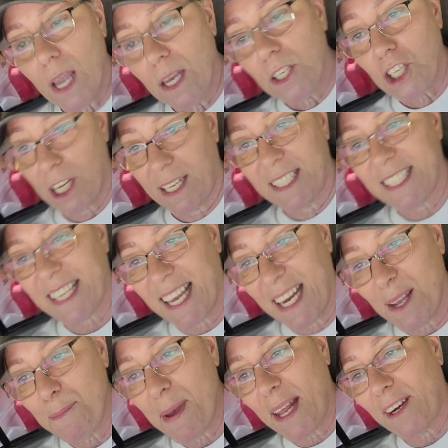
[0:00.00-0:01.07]
she is
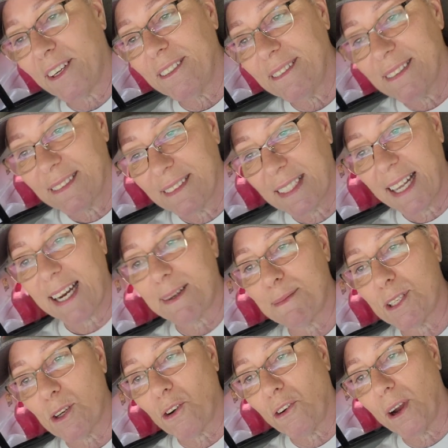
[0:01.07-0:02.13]
getting better and I'm
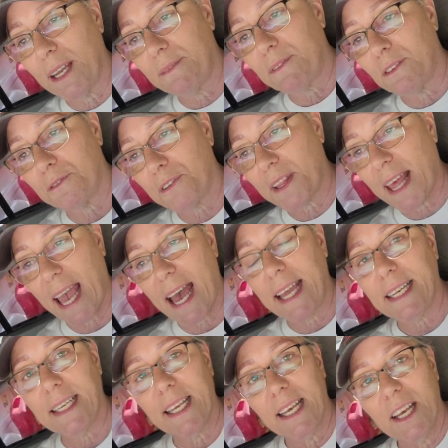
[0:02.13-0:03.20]
so grateful for that.